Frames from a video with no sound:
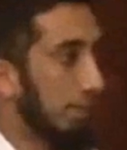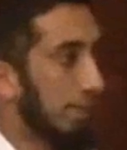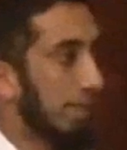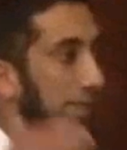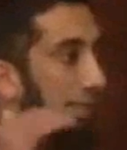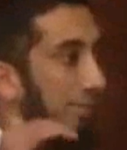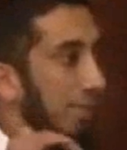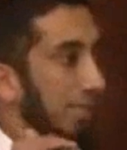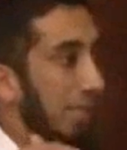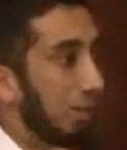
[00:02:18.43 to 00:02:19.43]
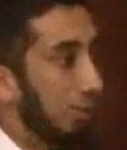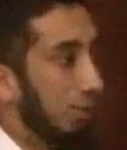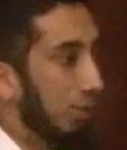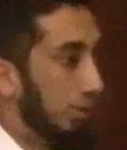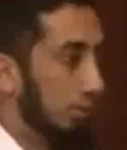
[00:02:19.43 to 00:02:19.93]
then He gives us
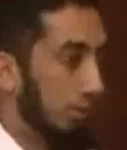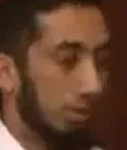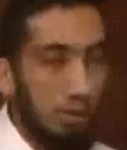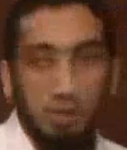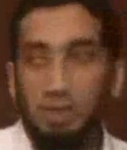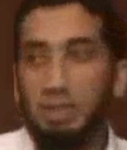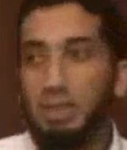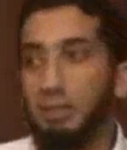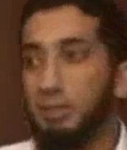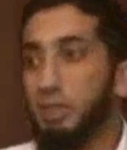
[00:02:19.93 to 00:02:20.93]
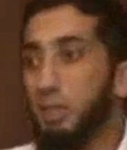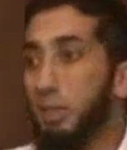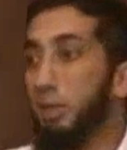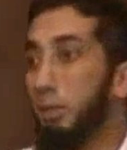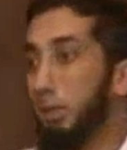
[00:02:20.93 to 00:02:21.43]
counsel. He gives us
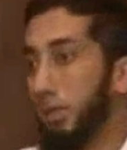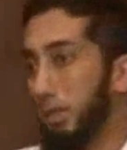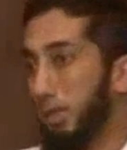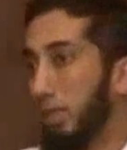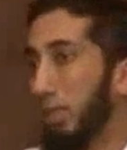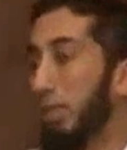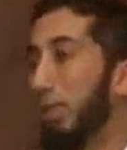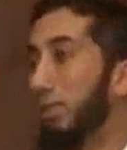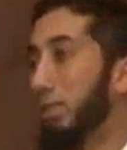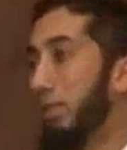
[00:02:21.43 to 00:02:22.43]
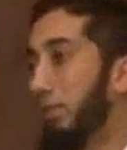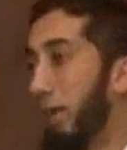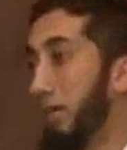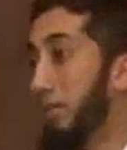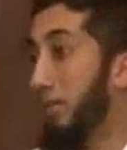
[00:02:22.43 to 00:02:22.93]
therapy. He gives us
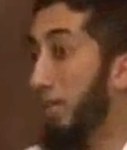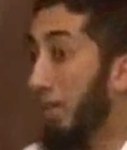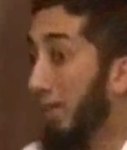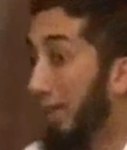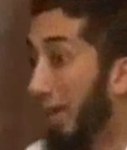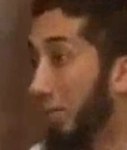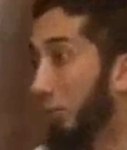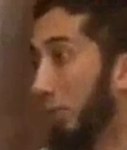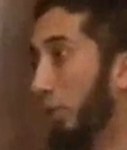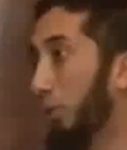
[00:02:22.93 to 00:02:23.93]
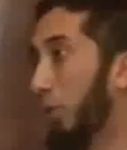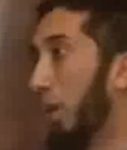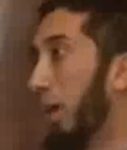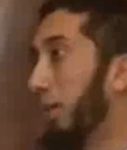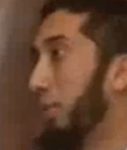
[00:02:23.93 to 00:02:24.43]
advice. That's what the
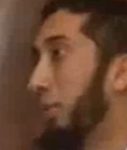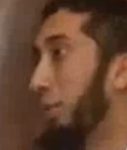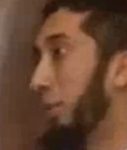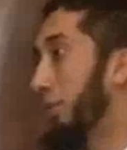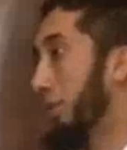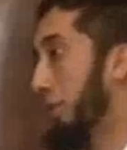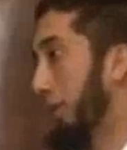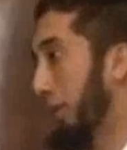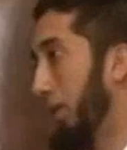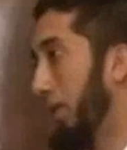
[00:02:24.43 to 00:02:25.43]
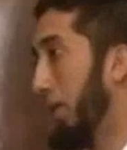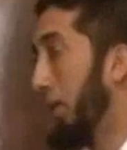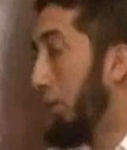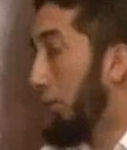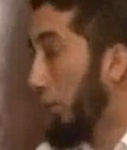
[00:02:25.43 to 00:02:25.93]
Qur'an is supposed to be.
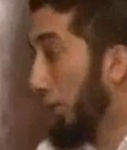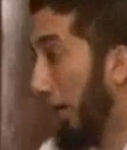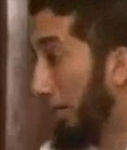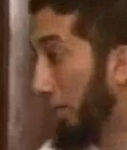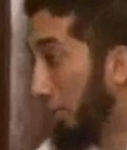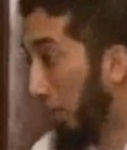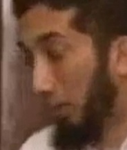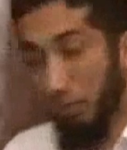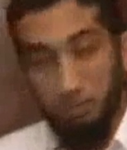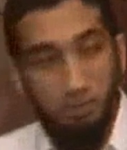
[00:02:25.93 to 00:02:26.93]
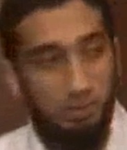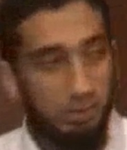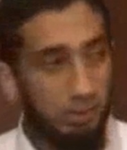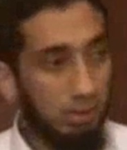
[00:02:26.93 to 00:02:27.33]
When you're having problems,